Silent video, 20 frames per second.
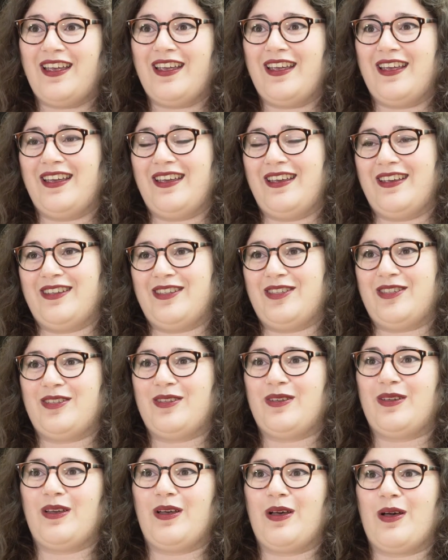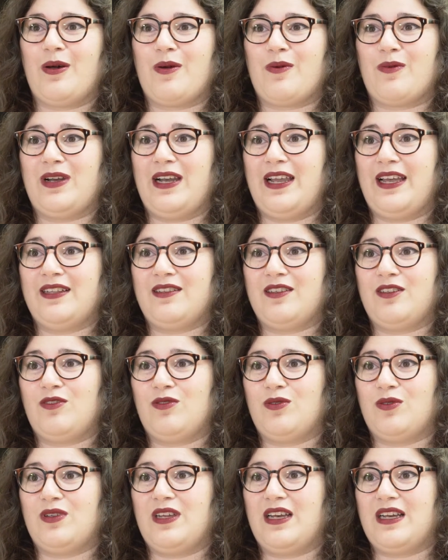is related
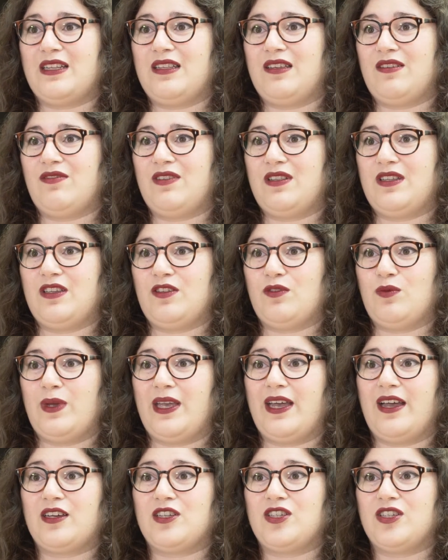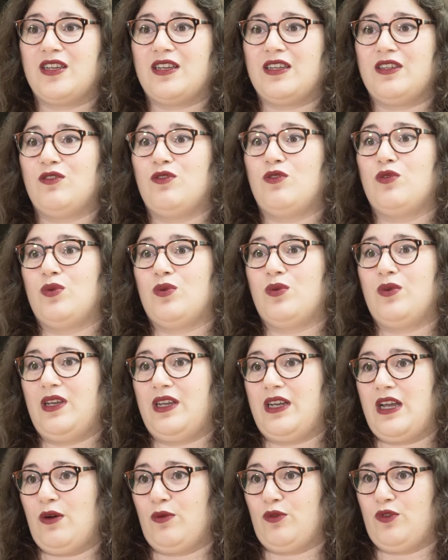to the activities we actually do
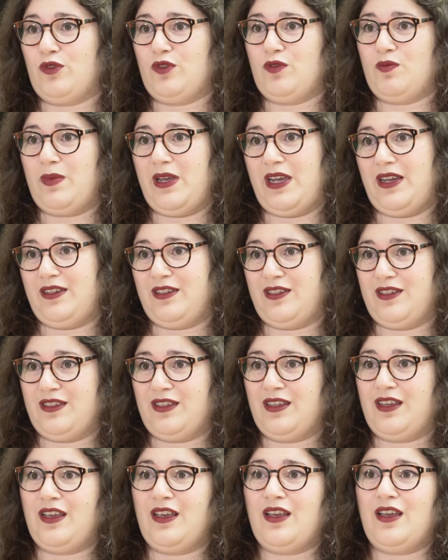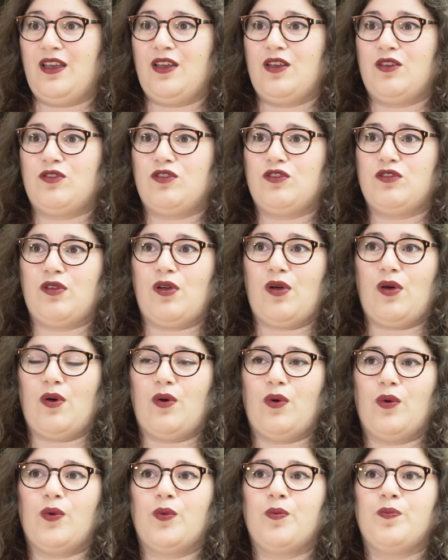in outer space.
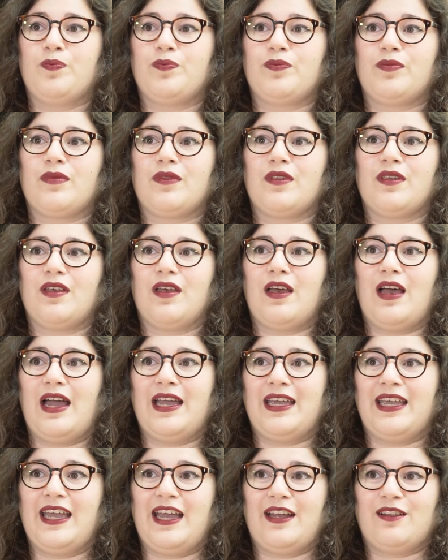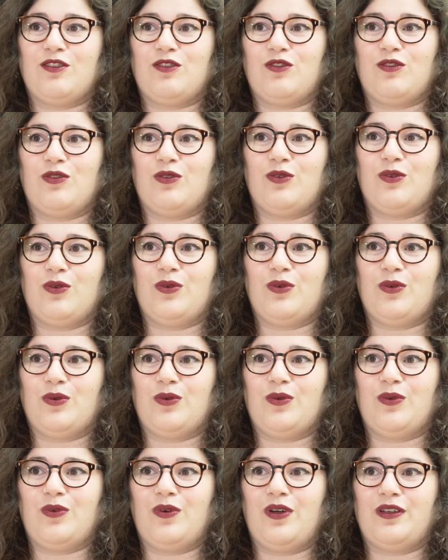So I get
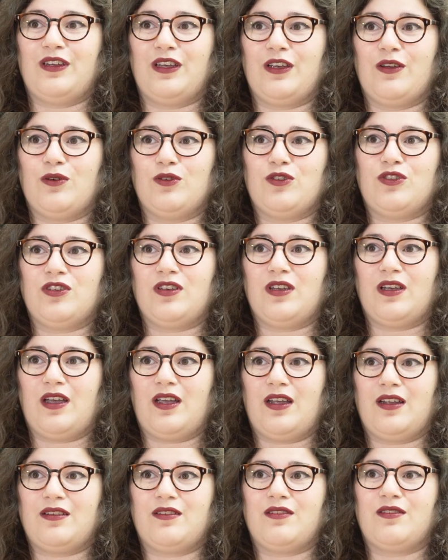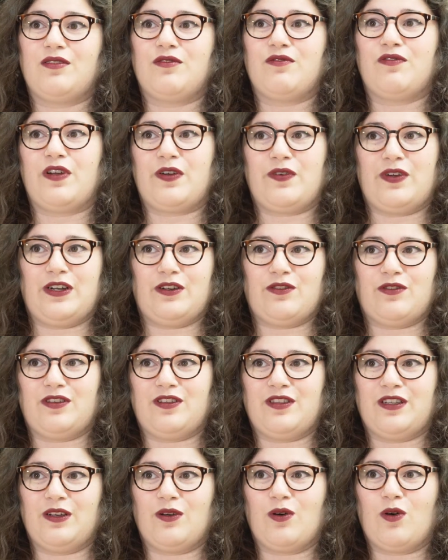to negotiate very
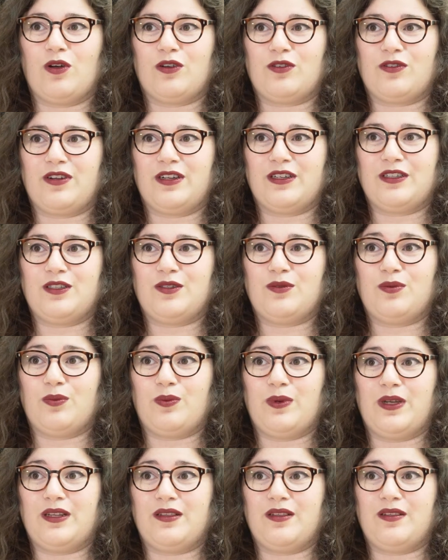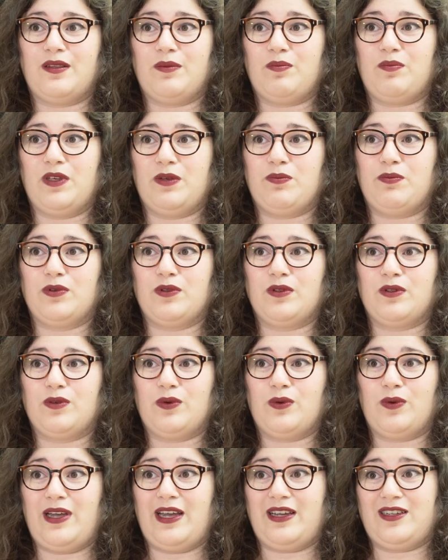interesting contracts with the people
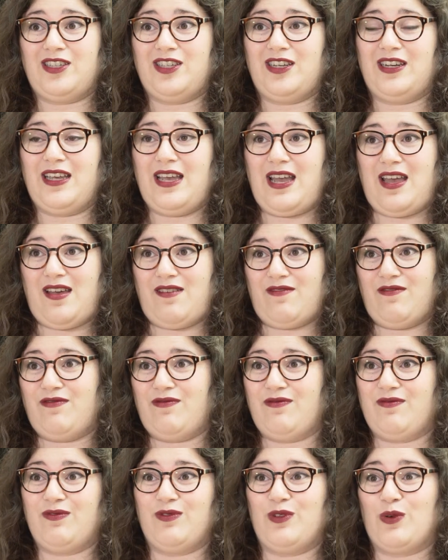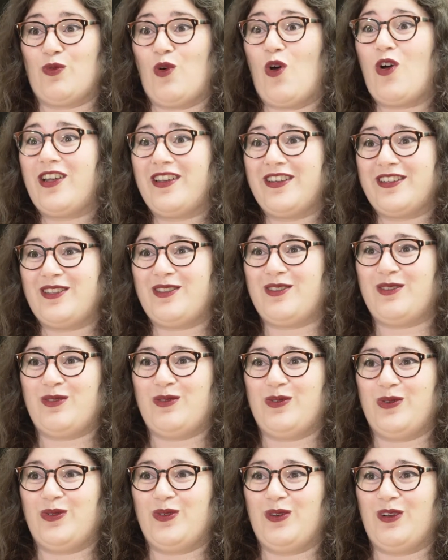who actually have the rockets
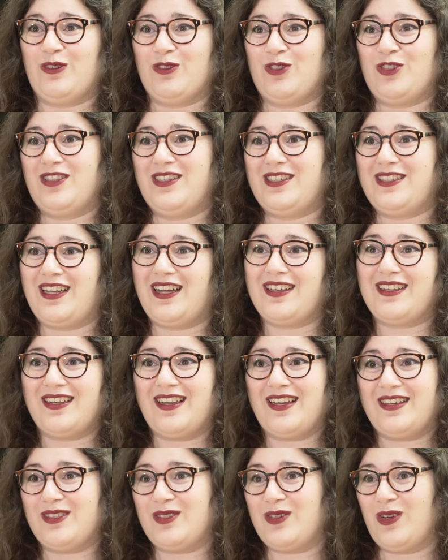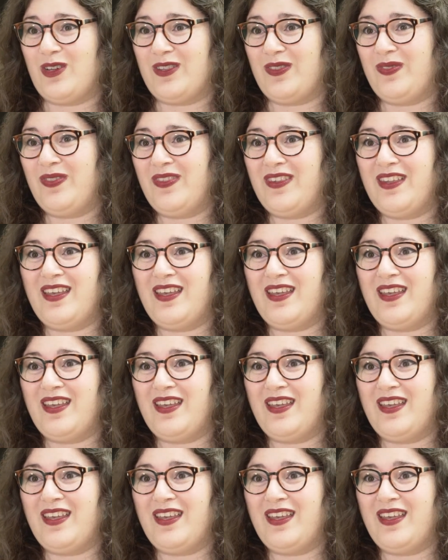to launch the satellites on,